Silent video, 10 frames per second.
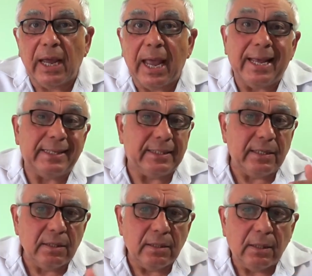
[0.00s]

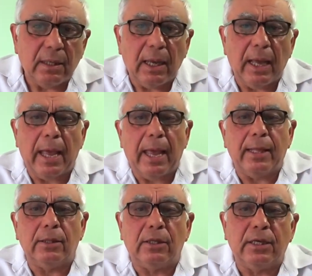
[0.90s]
18
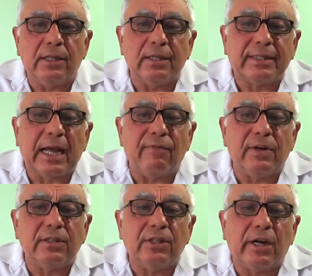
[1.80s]
and he
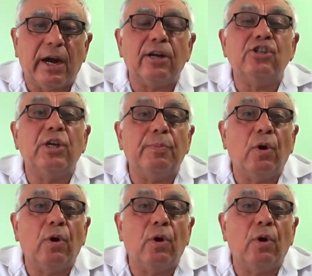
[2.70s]
discovers the hardship